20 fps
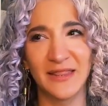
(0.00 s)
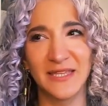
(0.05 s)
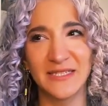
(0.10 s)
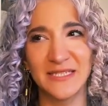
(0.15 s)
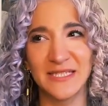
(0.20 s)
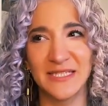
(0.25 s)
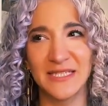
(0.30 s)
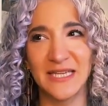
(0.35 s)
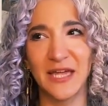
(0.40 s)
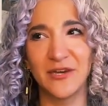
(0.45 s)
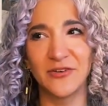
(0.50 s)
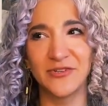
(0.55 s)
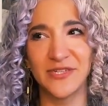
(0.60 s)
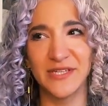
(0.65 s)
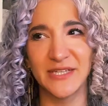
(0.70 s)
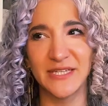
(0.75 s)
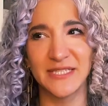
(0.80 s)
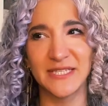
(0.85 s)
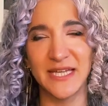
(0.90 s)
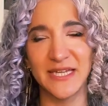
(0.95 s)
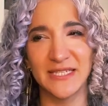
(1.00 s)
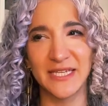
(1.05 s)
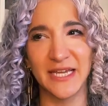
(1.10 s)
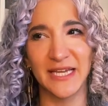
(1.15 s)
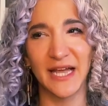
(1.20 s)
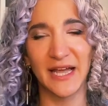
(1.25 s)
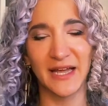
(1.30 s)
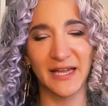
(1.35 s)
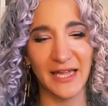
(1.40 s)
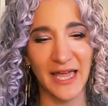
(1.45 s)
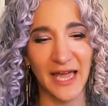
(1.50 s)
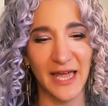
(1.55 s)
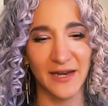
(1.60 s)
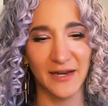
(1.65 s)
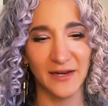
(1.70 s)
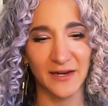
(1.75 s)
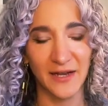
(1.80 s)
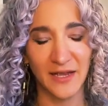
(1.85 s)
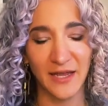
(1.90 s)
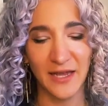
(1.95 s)
This is the energy that says
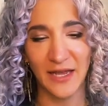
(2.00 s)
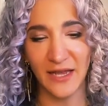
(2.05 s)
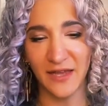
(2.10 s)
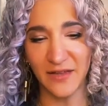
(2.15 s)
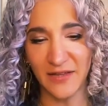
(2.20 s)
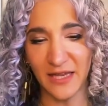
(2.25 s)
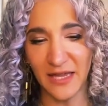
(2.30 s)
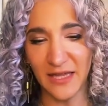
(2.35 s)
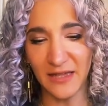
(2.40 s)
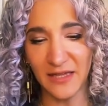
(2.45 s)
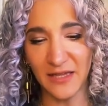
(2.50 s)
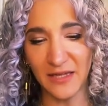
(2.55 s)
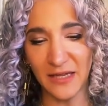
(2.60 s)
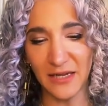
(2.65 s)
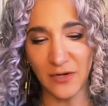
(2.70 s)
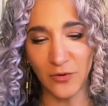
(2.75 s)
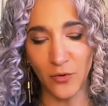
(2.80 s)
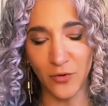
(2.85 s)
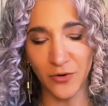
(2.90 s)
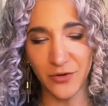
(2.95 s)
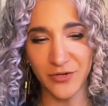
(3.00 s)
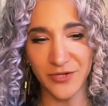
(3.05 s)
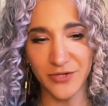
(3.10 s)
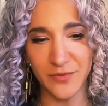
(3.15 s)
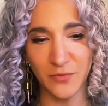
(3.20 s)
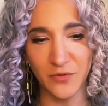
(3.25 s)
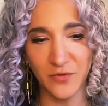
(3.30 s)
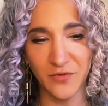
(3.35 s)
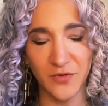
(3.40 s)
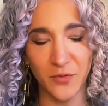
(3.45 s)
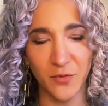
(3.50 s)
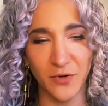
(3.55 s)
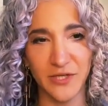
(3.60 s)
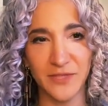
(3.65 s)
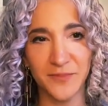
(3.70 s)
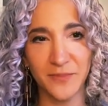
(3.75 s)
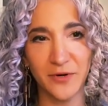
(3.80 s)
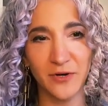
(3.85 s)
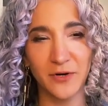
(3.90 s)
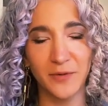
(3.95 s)
again, in order to move
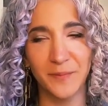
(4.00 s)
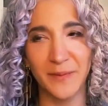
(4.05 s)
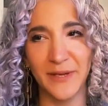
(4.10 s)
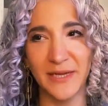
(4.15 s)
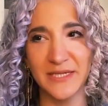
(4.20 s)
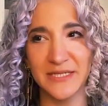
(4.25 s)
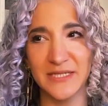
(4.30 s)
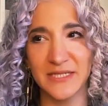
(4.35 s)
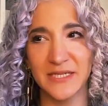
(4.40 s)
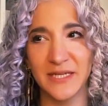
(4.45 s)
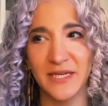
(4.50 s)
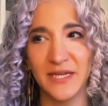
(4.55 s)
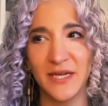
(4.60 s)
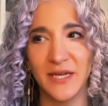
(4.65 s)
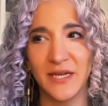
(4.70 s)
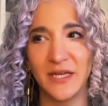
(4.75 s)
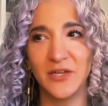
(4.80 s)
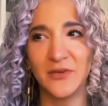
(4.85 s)
towards purpose,